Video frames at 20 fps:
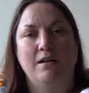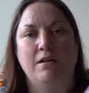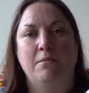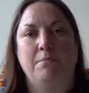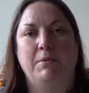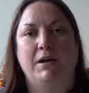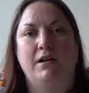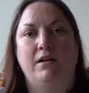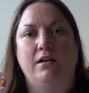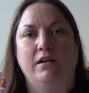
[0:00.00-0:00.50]

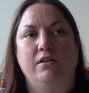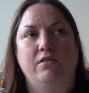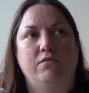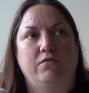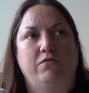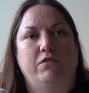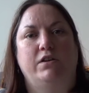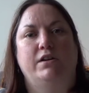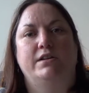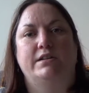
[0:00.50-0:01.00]
But I couldn't
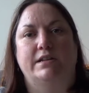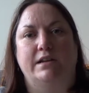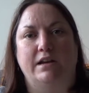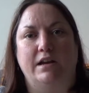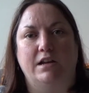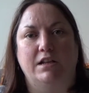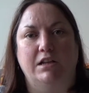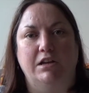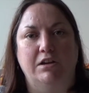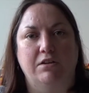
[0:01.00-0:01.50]
find any
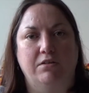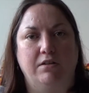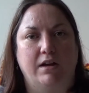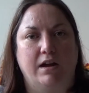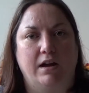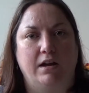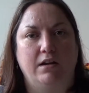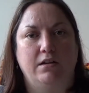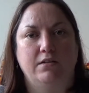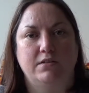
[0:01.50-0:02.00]
in the
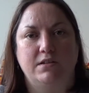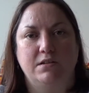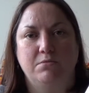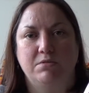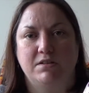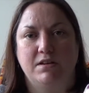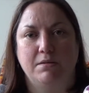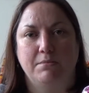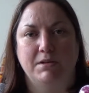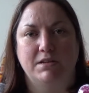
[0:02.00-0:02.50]
UK because it
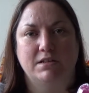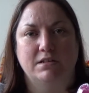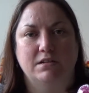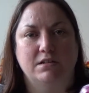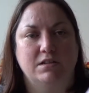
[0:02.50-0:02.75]
was limited